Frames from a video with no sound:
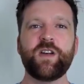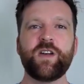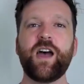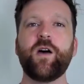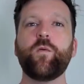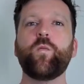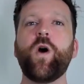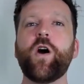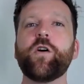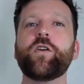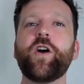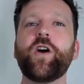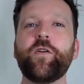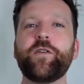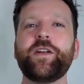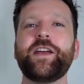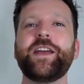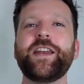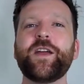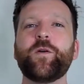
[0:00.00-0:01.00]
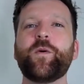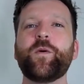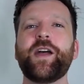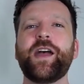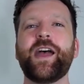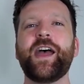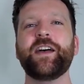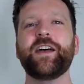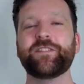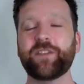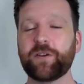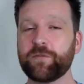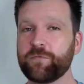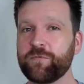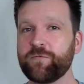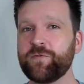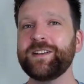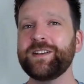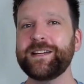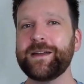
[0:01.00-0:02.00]
And while Codeanywhere has
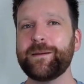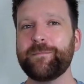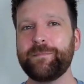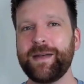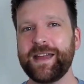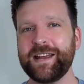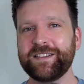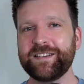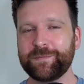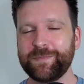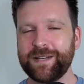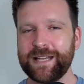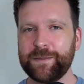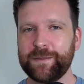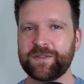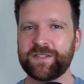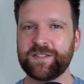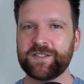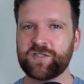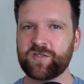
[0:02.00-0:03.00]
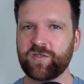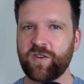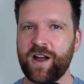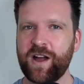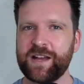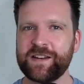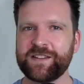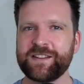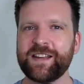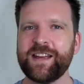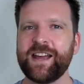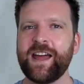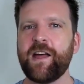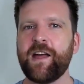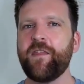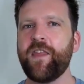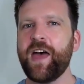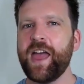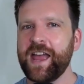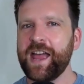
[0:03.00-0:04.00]
really made some leaps and strides,
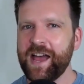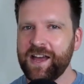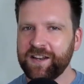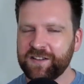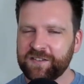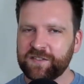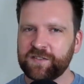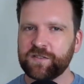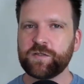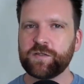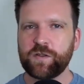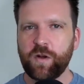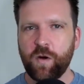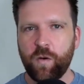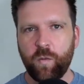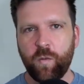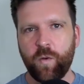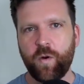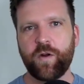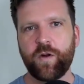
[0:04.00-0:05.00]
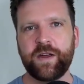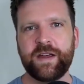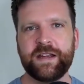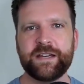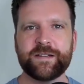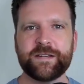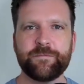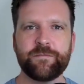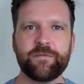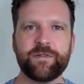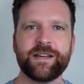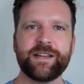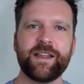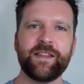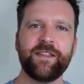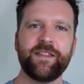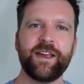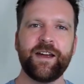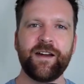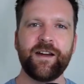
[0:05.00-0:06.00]
they are still working to
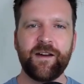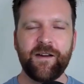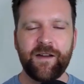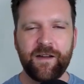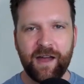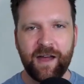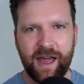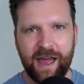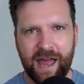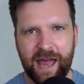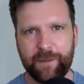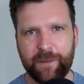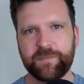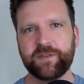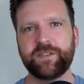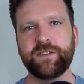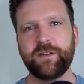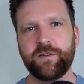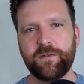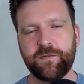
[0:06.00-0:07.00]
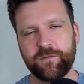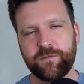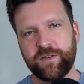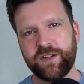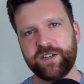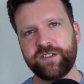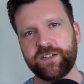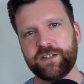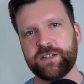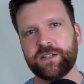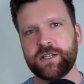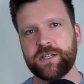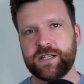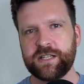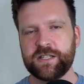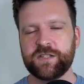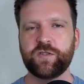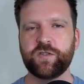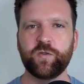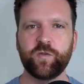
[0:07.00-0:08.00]
bring their absolute vision
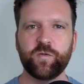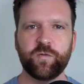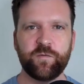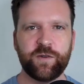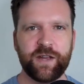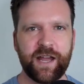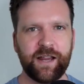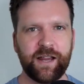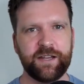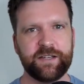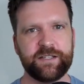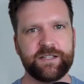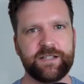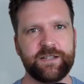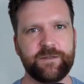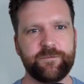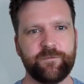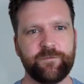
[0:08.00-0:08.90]
into reality.